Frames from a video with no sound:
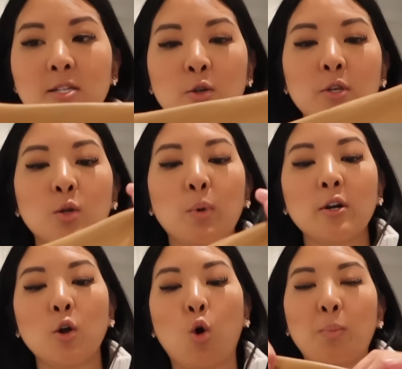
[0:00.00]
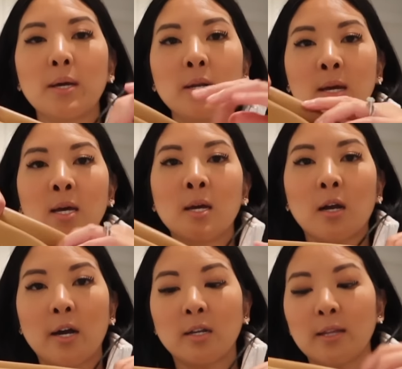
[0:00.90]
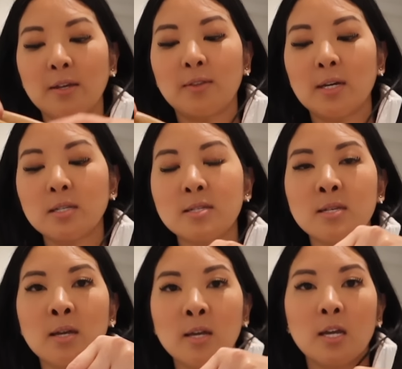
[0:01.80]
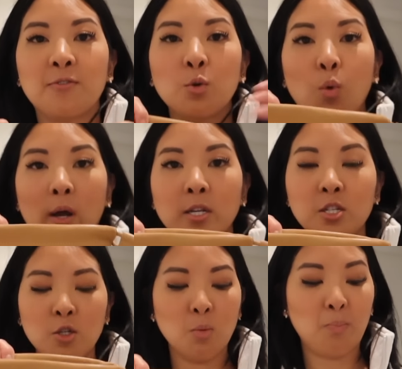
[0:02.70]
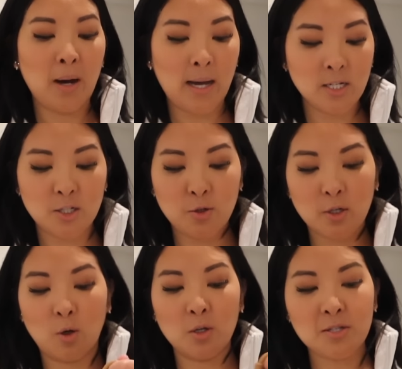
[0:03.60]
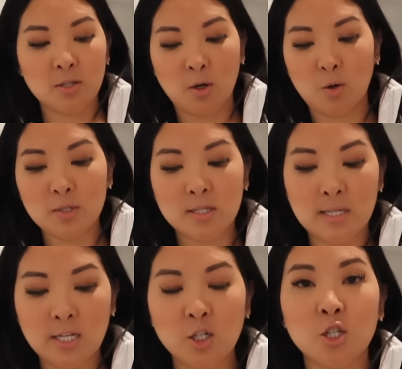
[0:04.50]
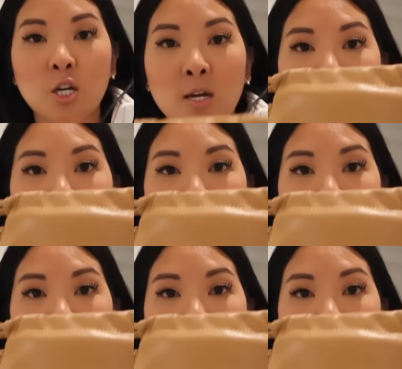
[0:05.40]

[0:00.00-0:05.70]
So you can wear it open kind of like this if you wanted to, but you could also cinch